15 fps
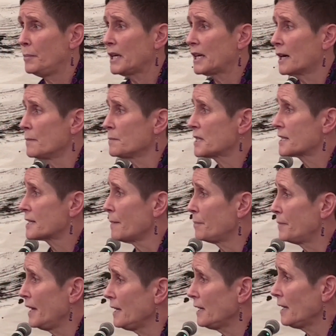becomes
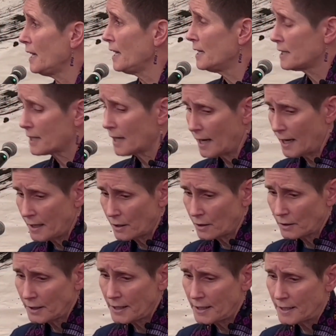something
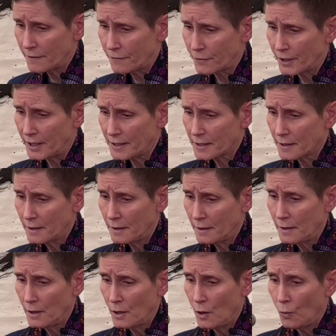entirely different
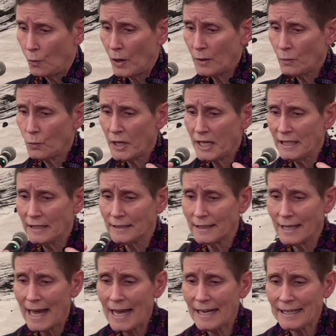when we
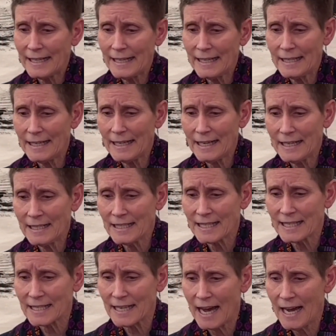let it
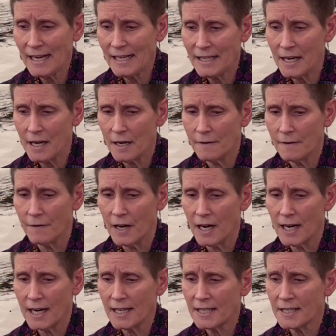inside of
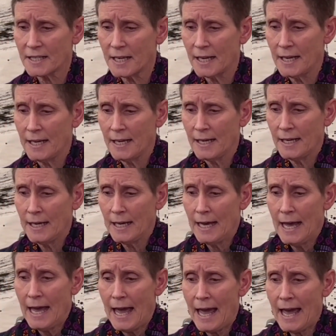us,
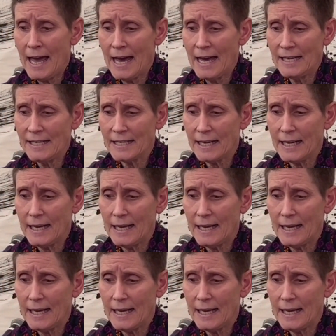and